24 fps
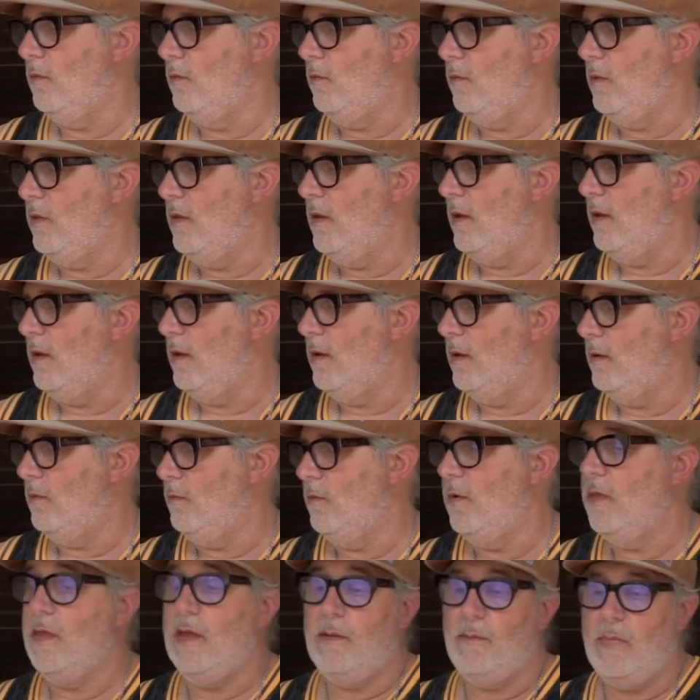
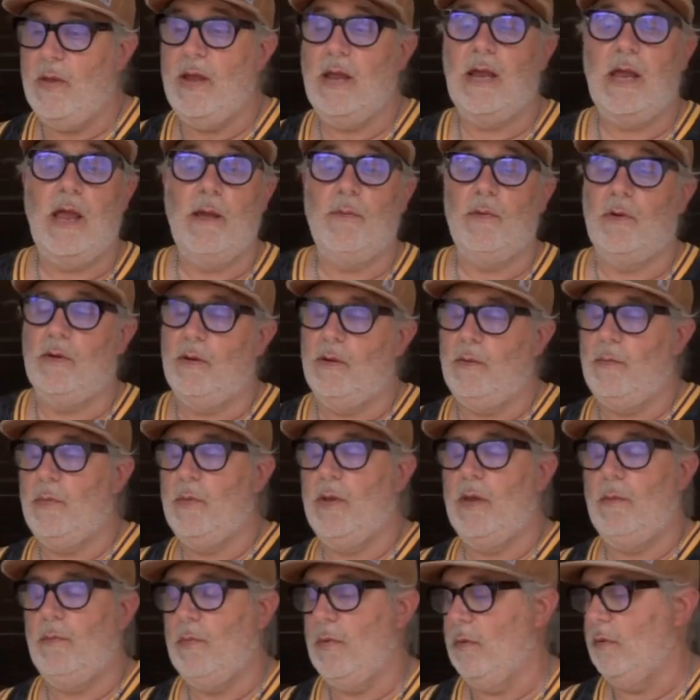it being able to
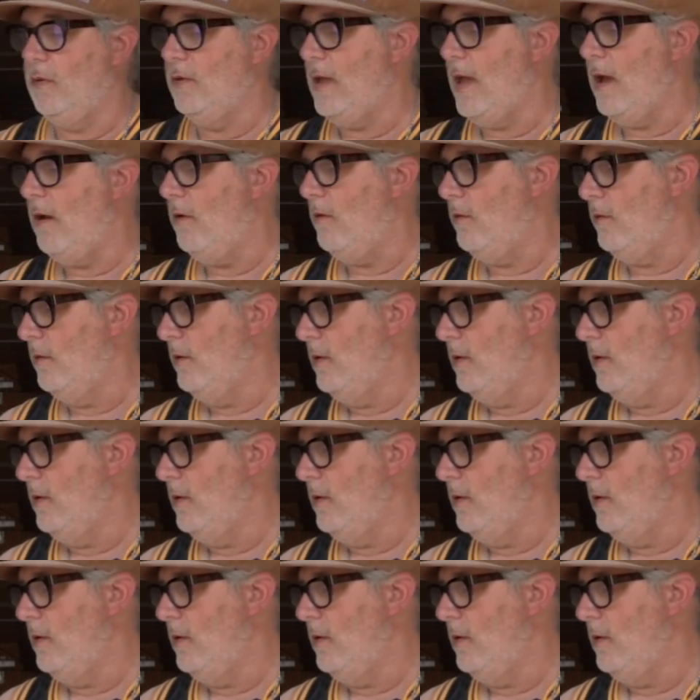be pulled out.